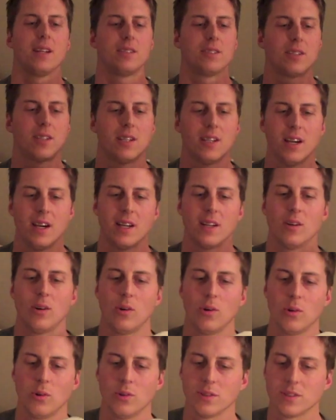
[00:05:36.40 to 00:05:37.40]
to cut
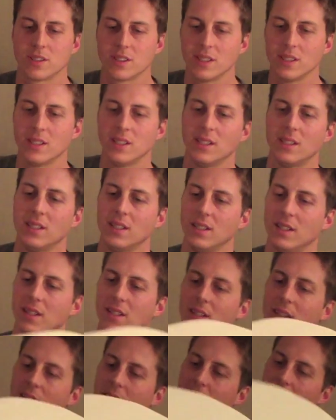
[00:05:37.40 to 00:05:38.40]
holes in
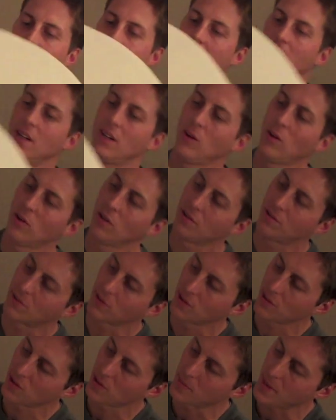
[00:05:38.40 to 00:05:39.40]
a hole
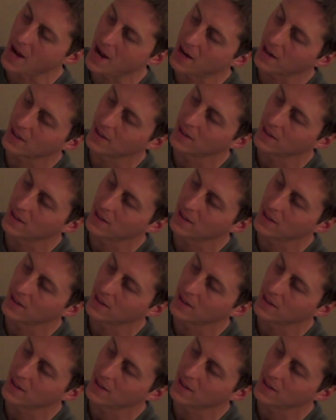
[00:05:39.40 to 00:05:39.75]
further back